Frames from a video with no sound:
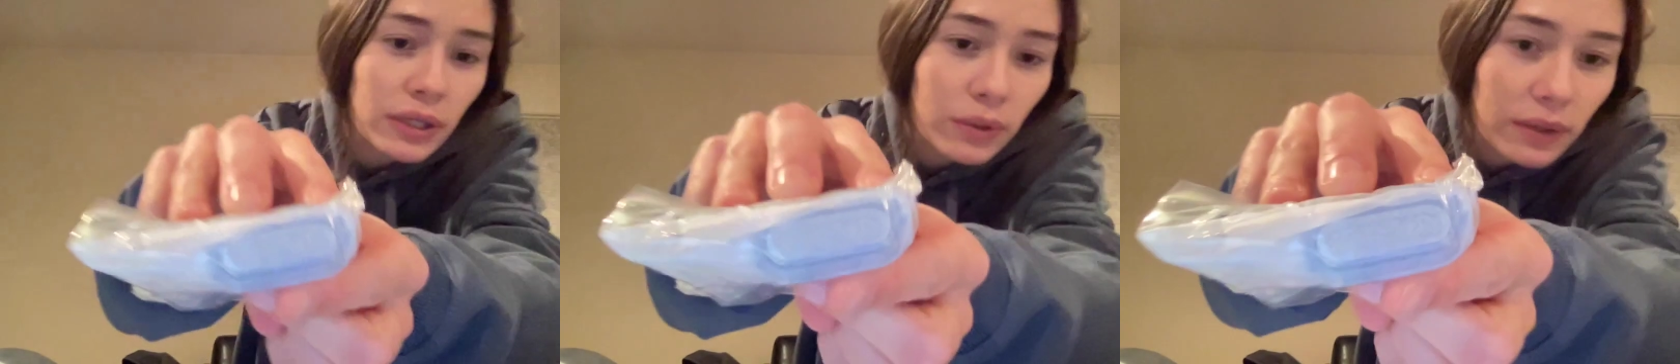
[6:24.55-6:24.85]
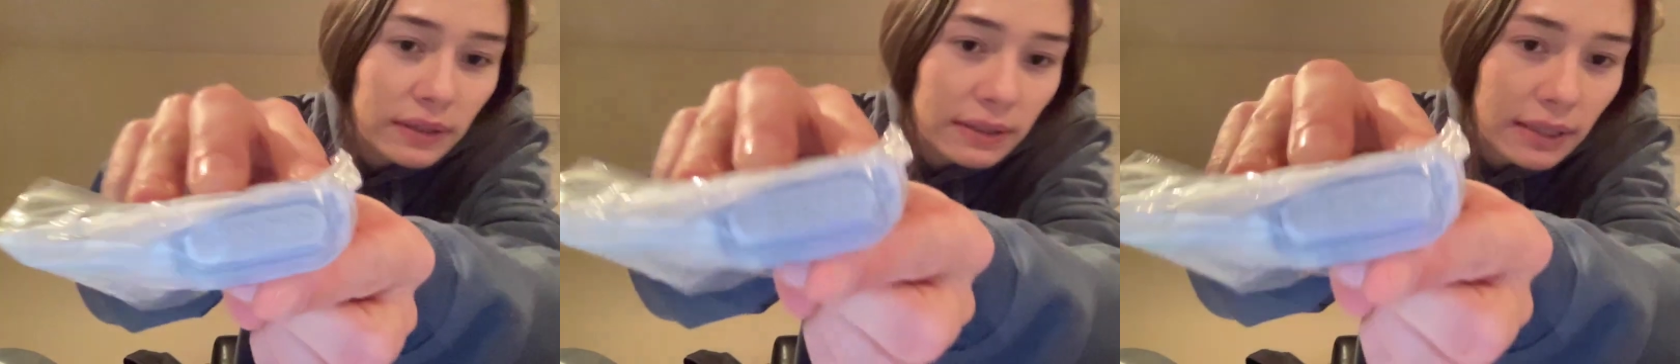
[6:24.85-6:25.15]
You
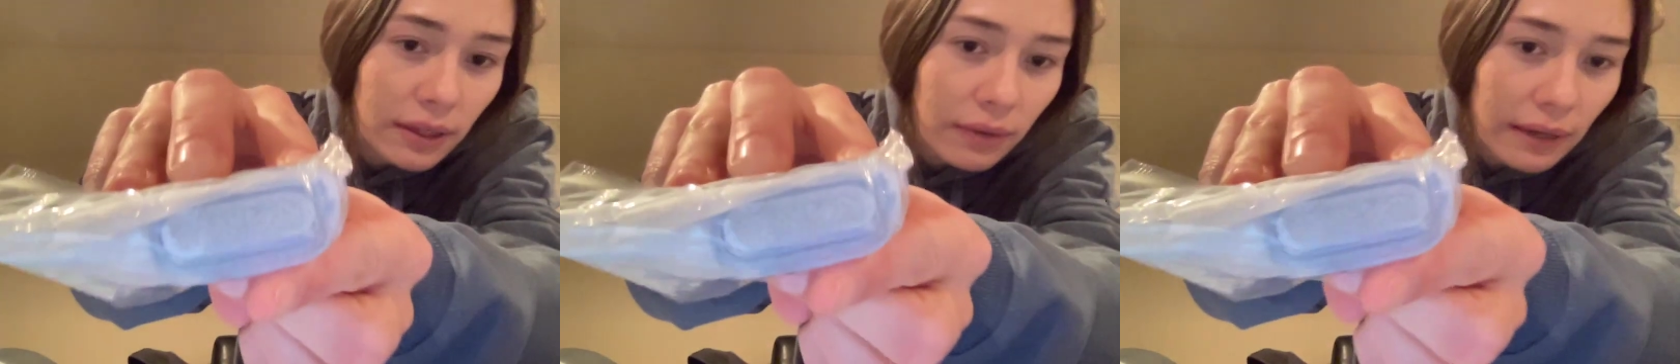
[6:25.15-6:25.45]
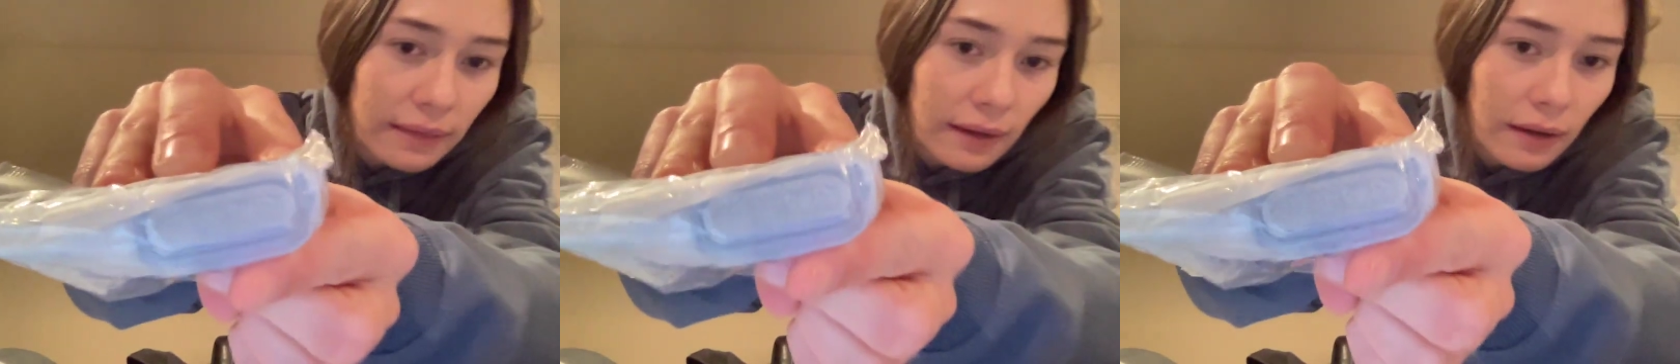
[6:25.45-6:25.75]
can see it
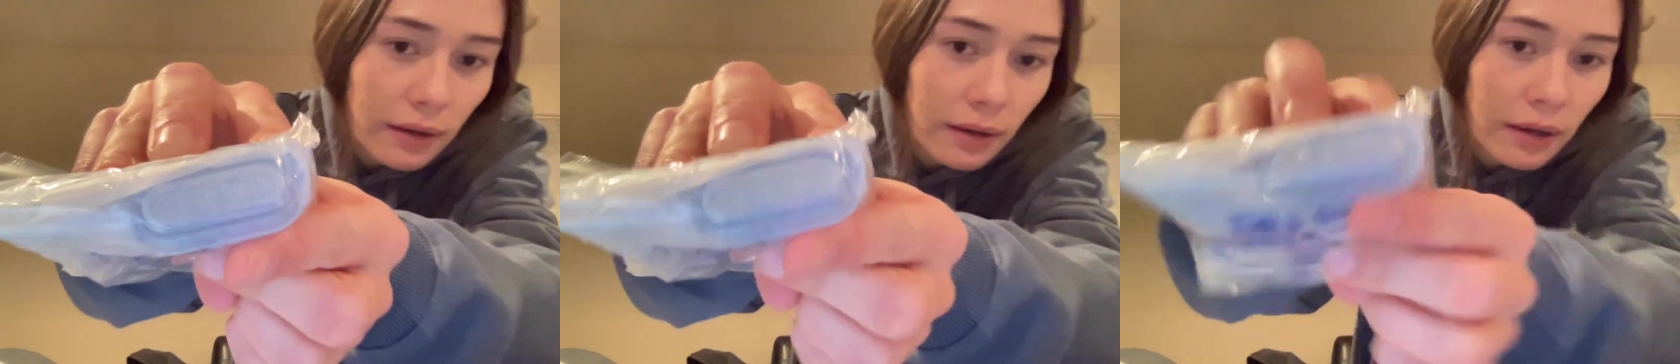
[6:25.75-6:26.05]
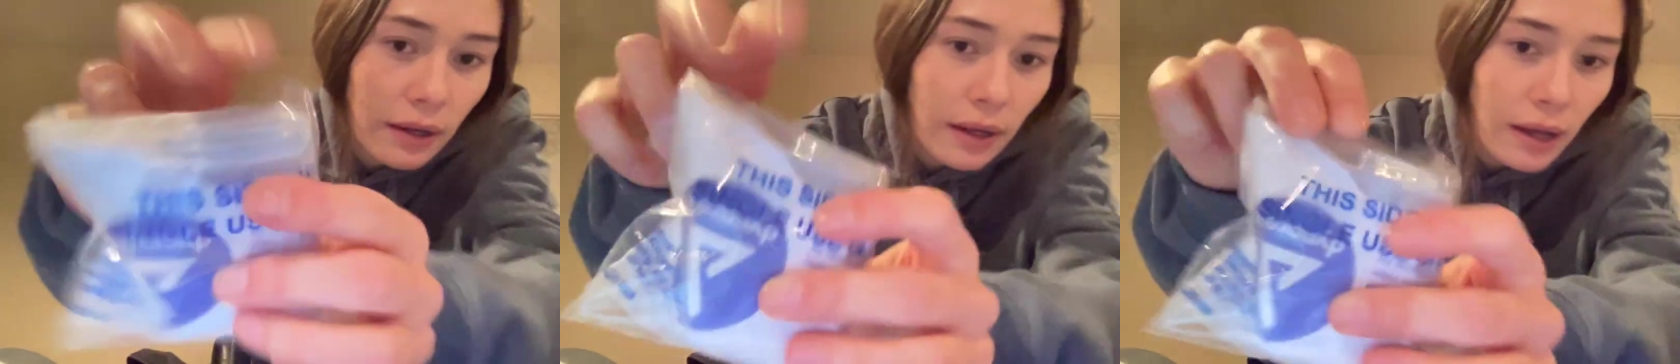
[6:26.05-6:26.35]
right there,
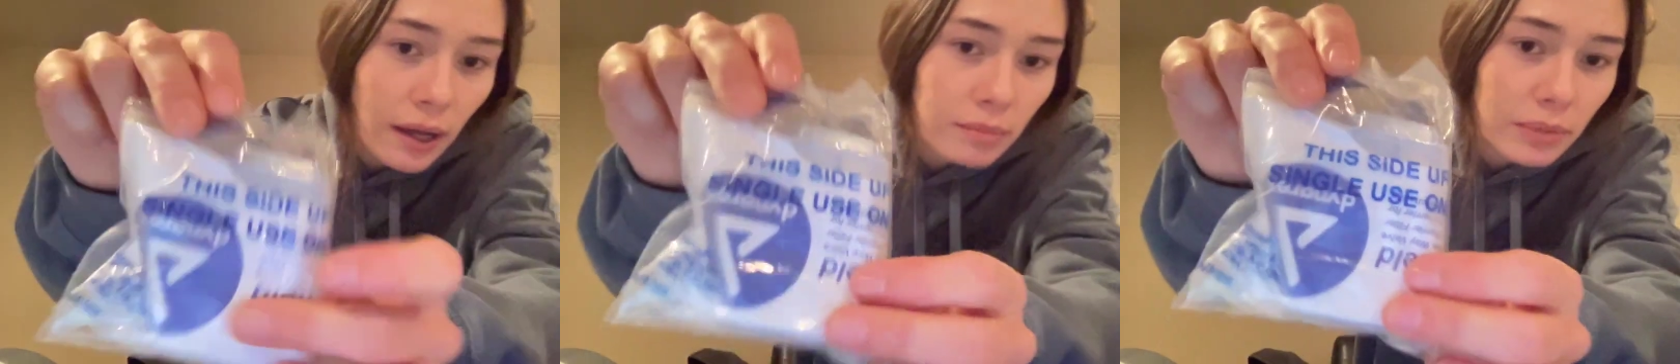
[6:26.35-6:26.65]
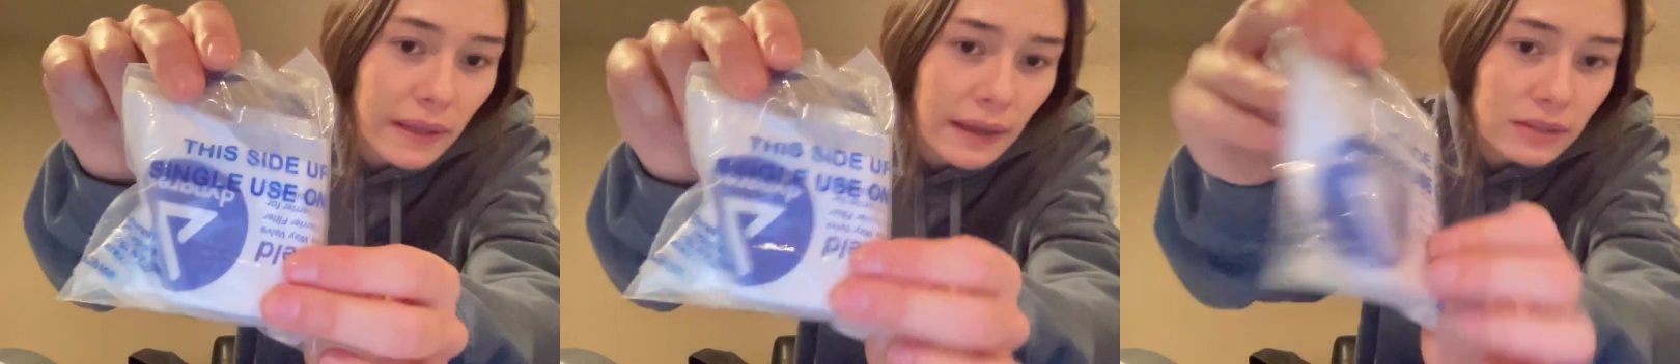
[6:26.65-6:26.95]

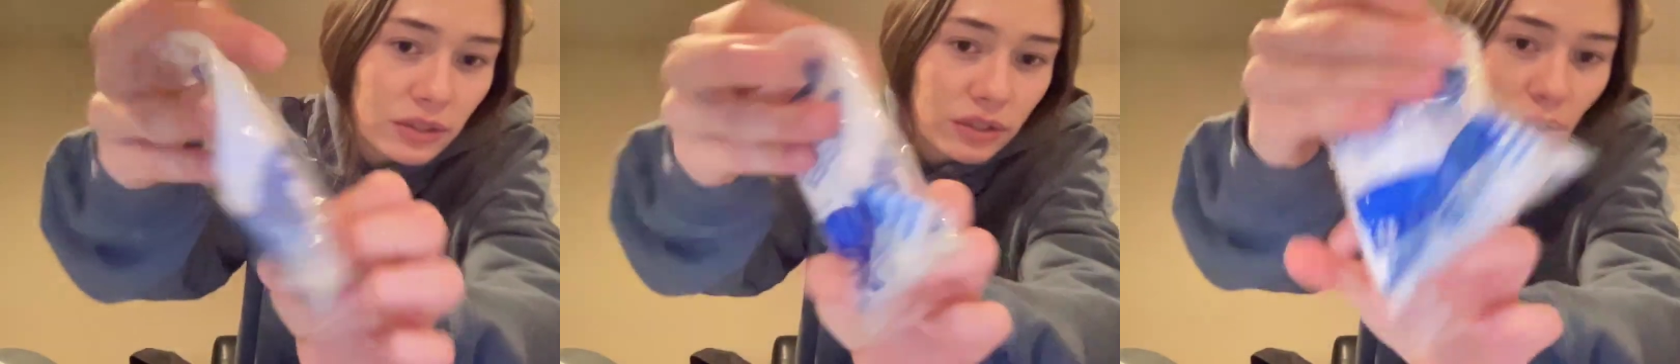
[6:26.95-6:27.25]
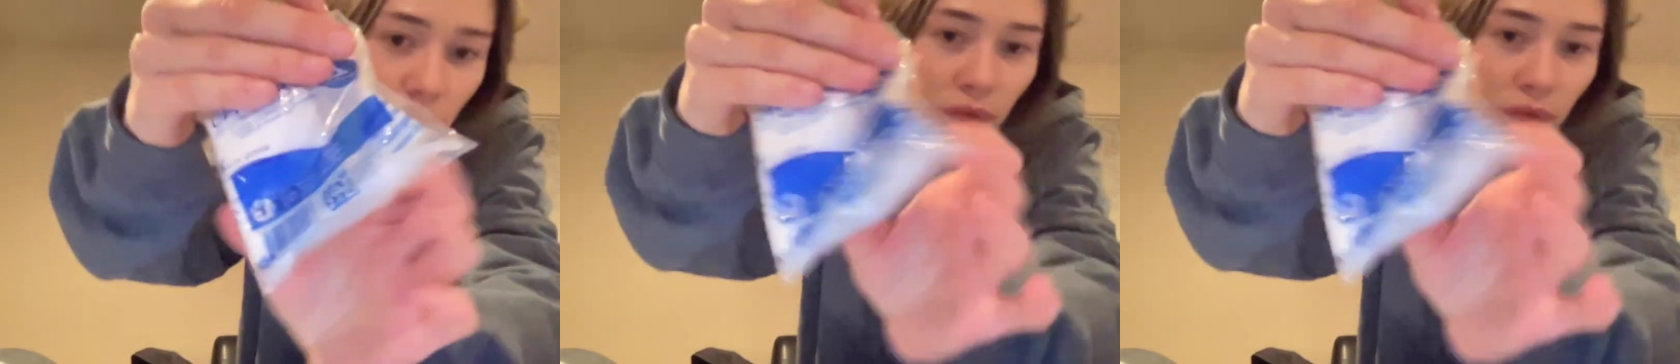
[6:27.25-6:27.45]
but that just goes